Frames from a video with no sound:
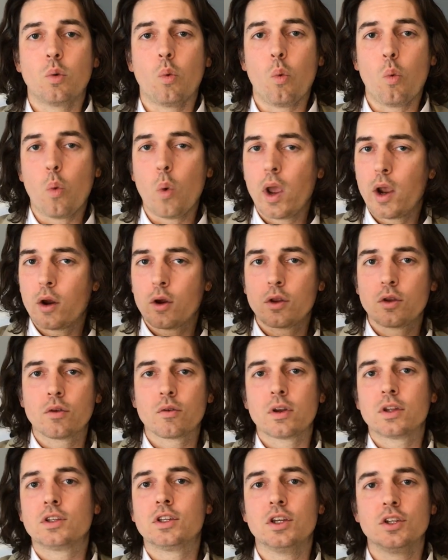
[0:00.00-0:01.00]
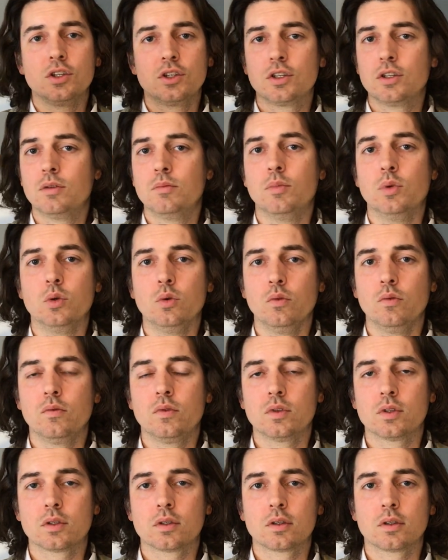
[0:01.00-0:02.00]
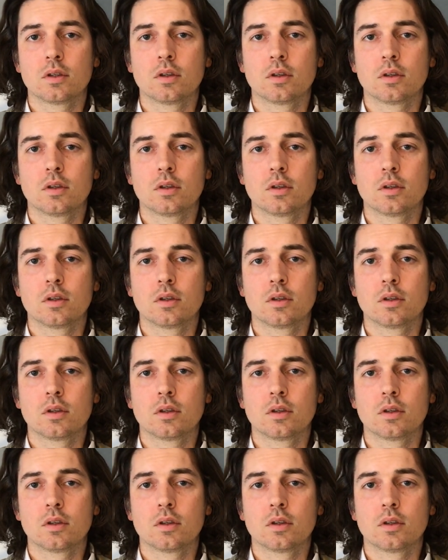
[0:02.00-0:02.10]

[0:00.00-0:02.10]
where your attention moves